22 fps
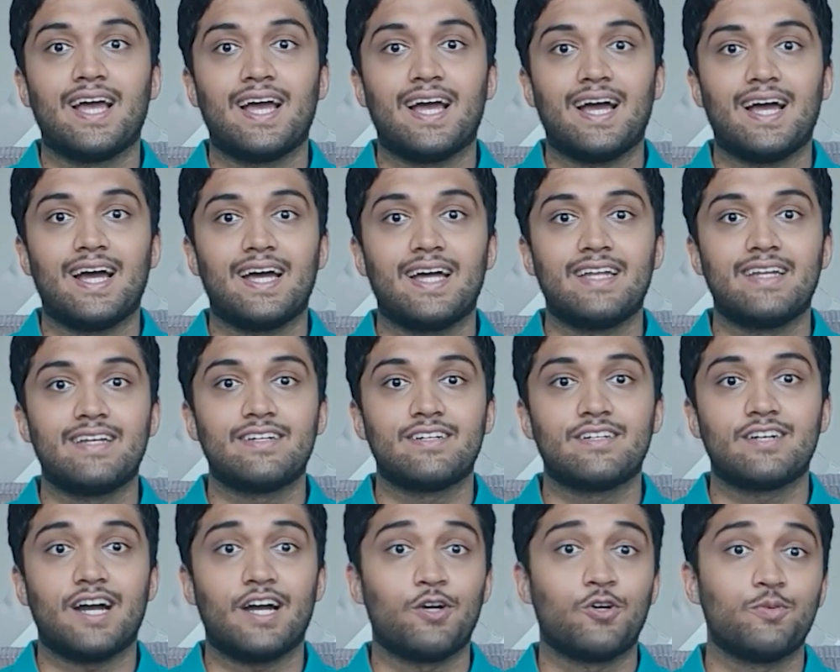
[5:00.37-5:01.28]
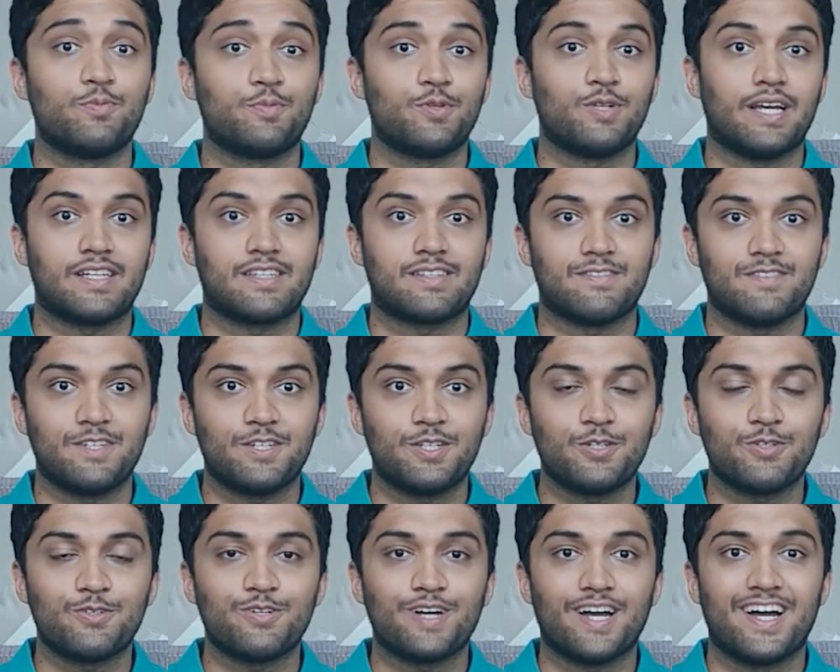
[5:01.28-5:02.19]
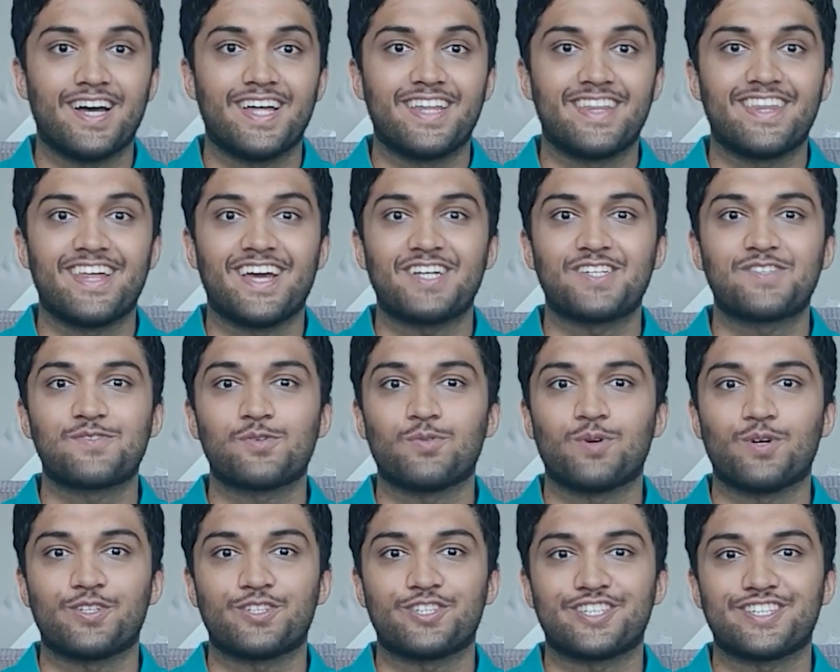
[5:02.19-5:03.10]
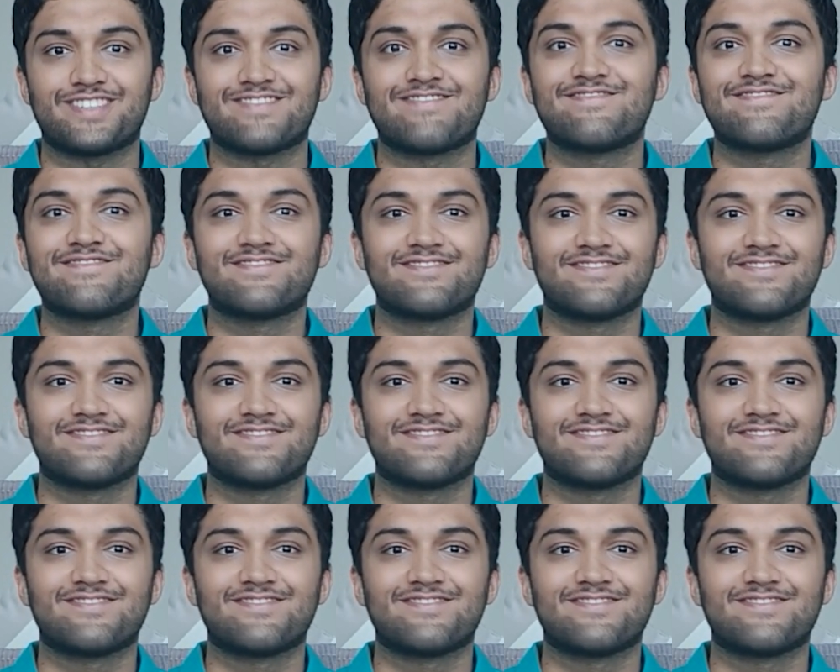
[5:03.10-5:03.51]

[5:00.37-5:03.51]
And uh, I hope you liked the video, and thanks for watching.